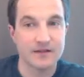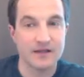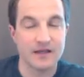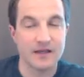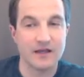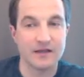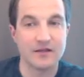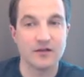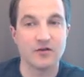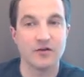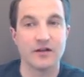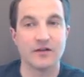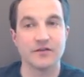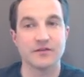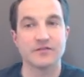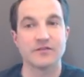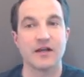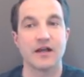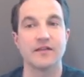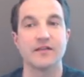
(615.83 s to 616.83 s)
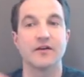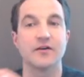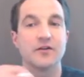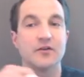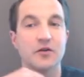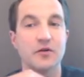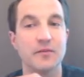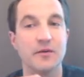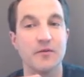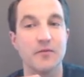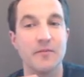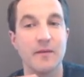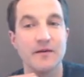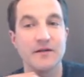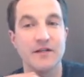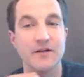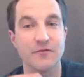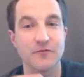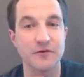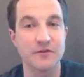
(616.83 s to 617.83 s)
Okay, go down the side there a little bit with my
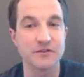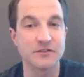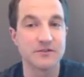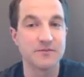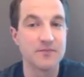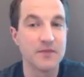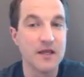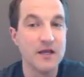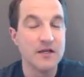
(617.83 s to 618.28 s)
difference.